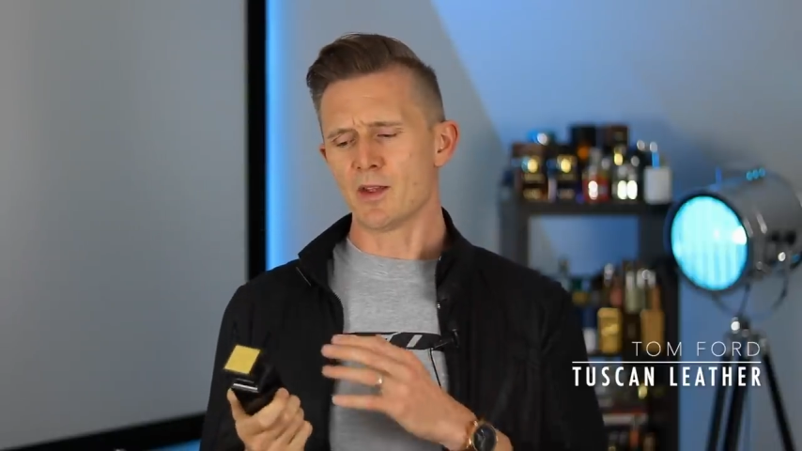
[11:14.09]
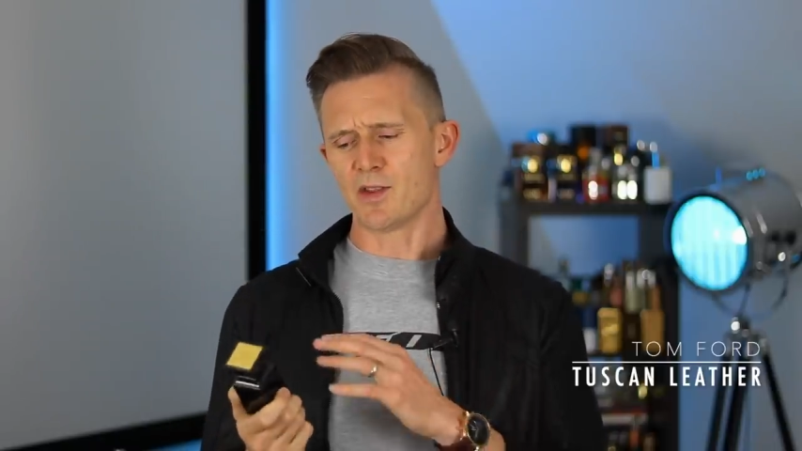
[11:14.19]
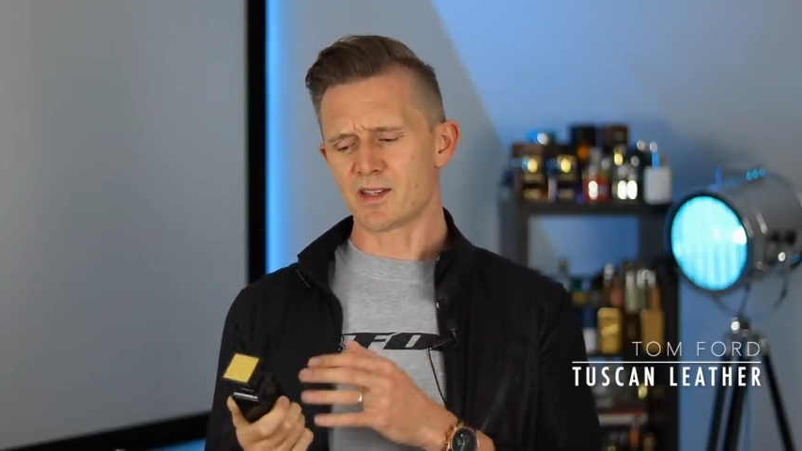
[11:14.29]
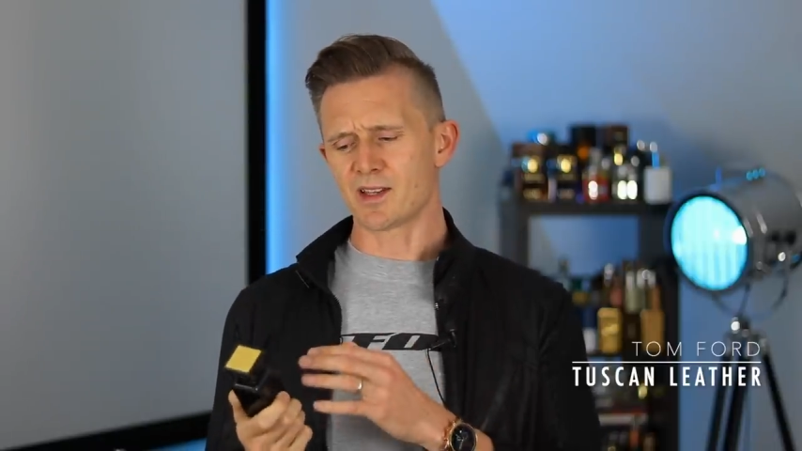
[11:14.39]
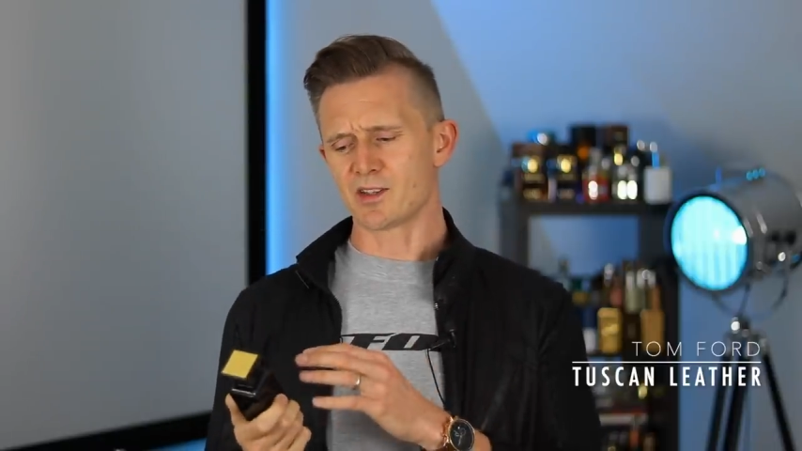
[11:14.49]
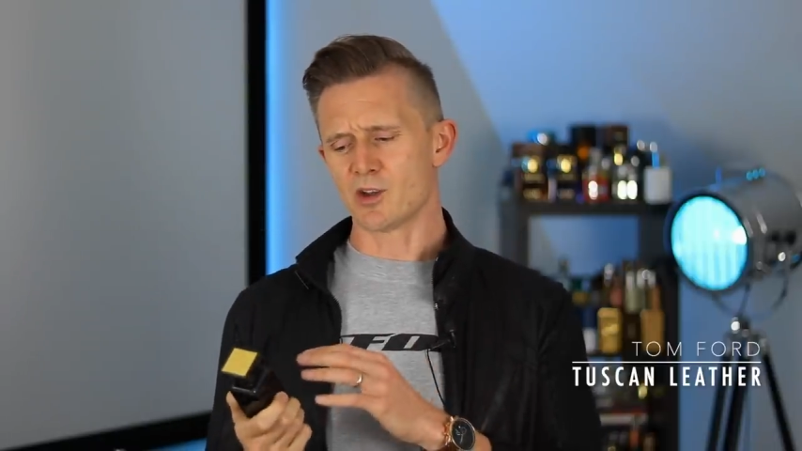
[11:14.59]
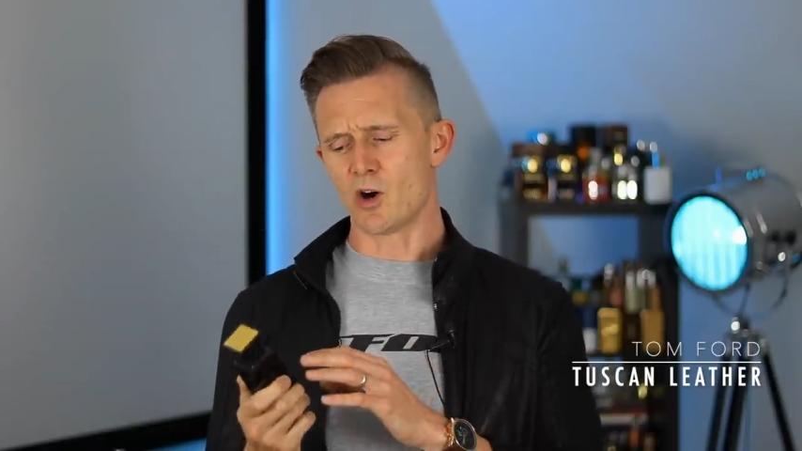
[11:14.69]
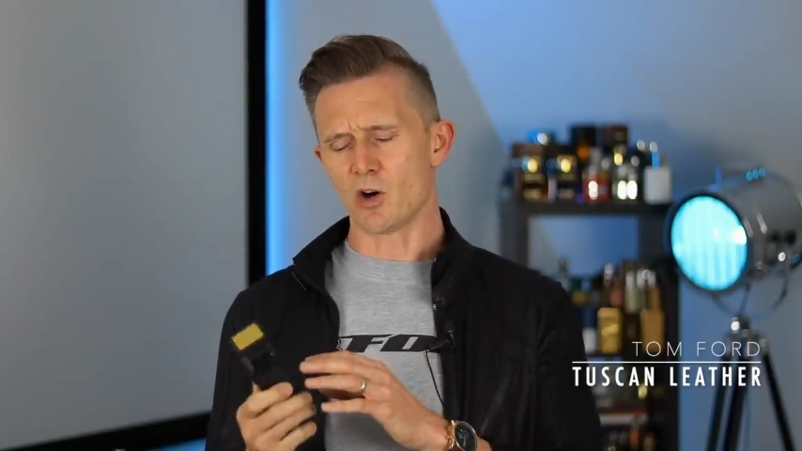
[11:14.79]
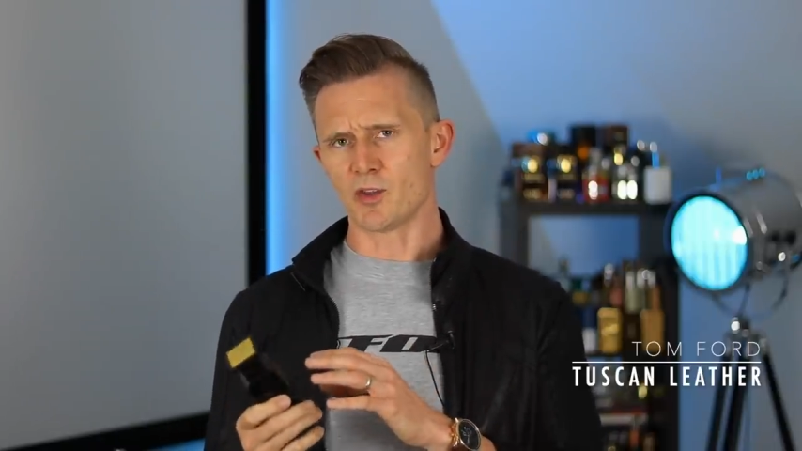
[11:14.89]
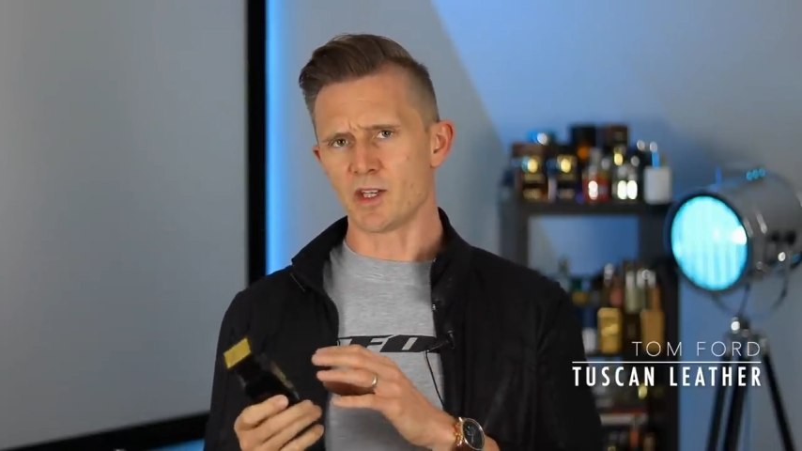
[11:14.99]
This is
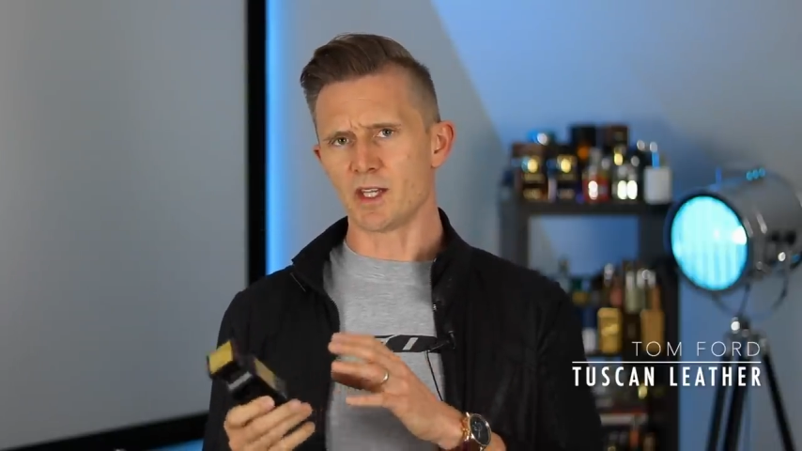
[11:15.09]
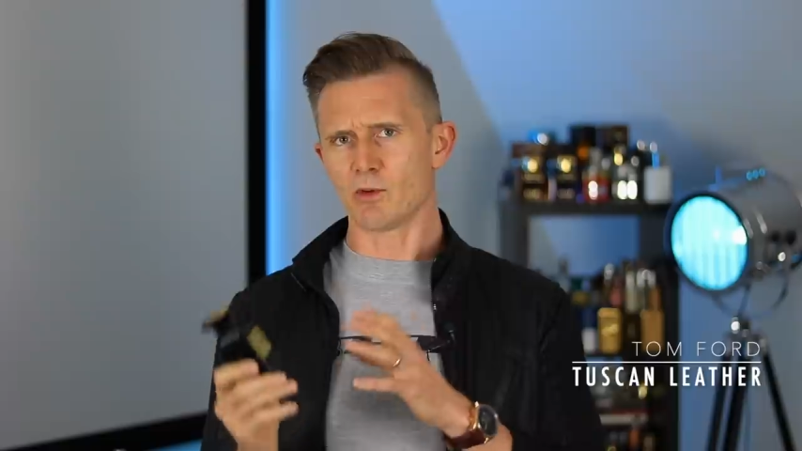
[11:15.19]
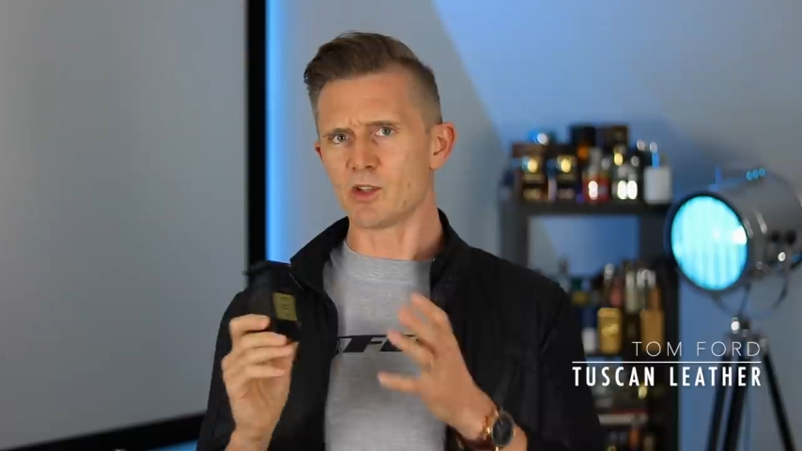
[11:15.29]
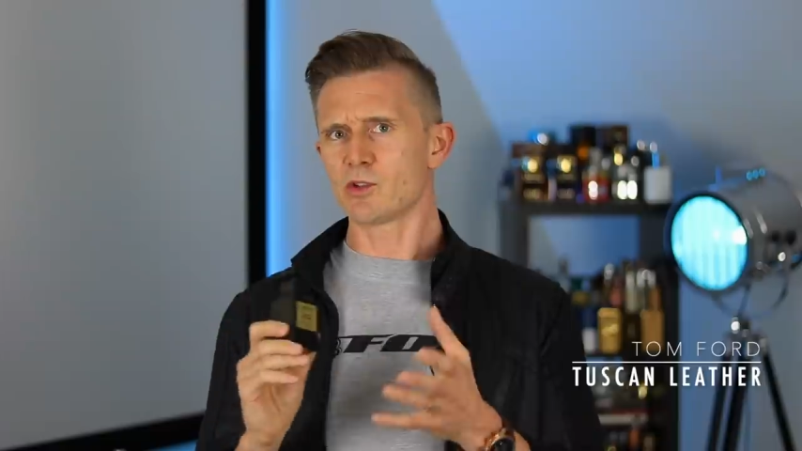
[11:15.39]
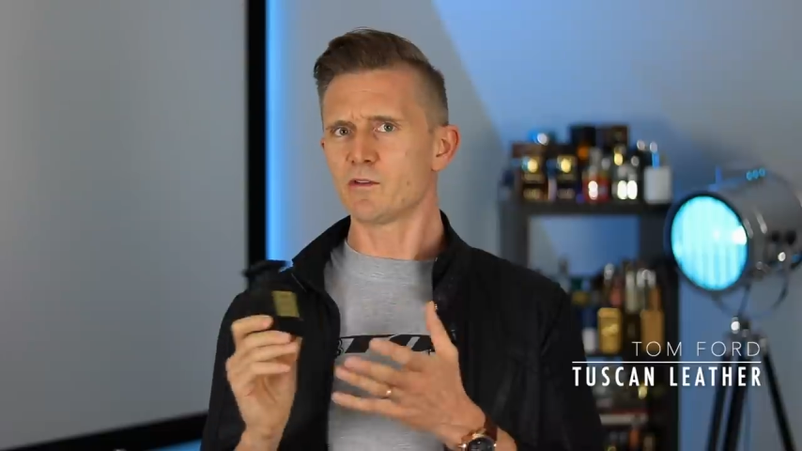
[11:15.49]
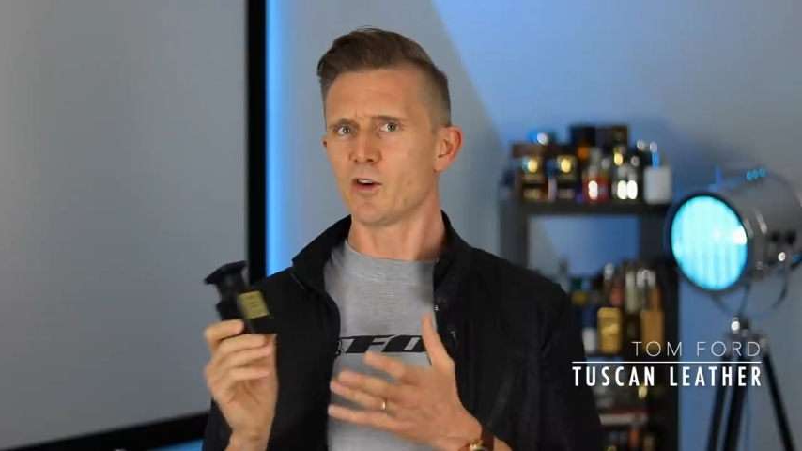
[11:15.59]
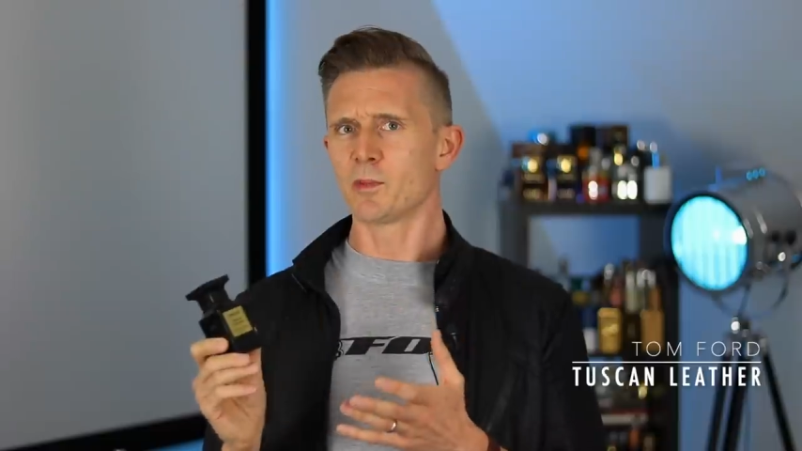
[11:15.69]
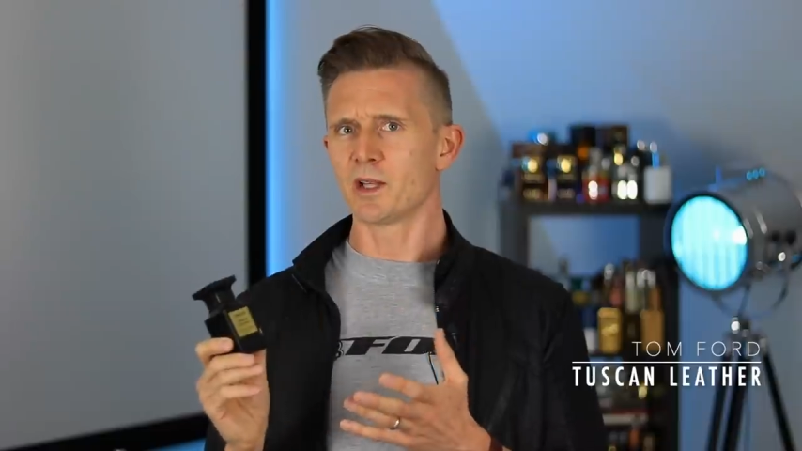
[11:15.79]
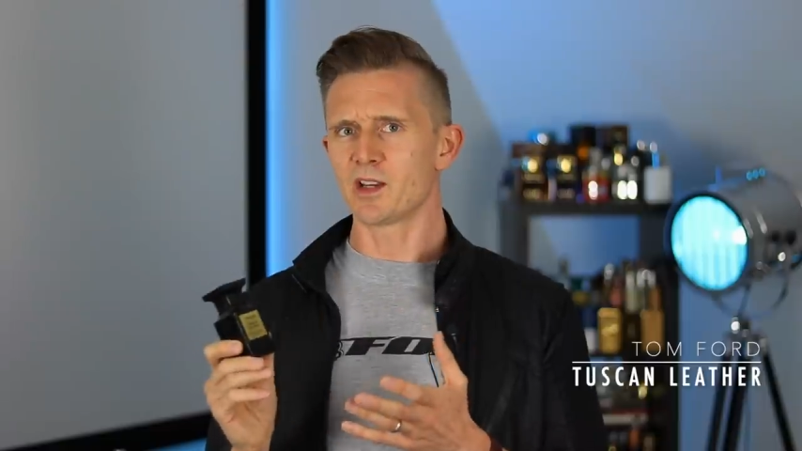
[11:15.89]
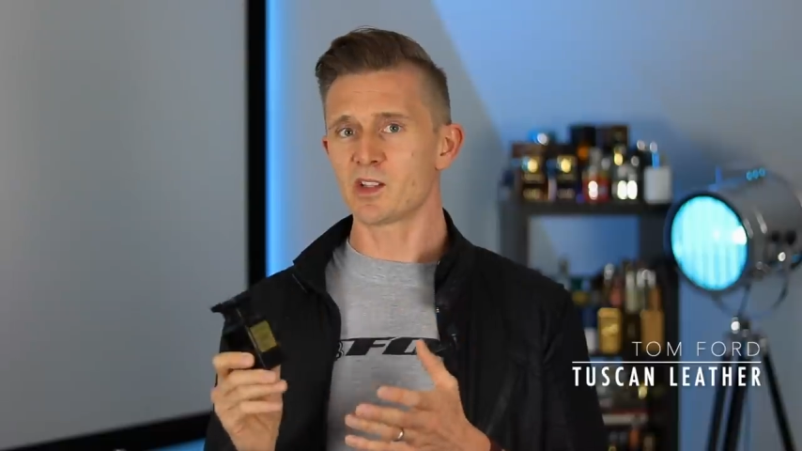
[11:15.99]
not the original
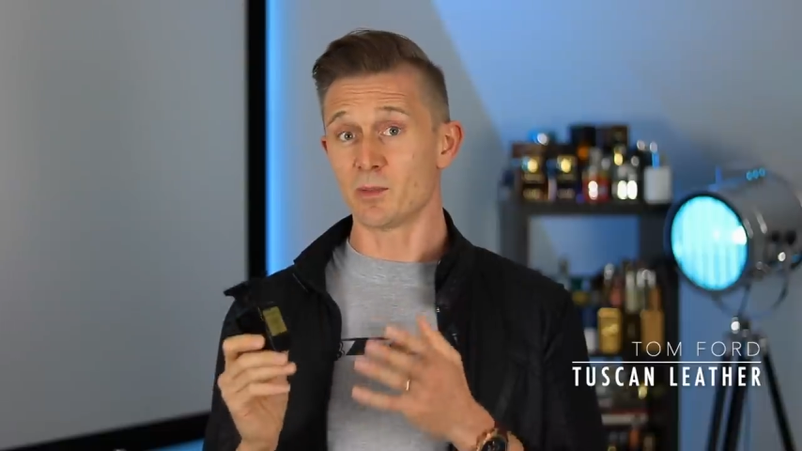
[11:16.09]
formulation.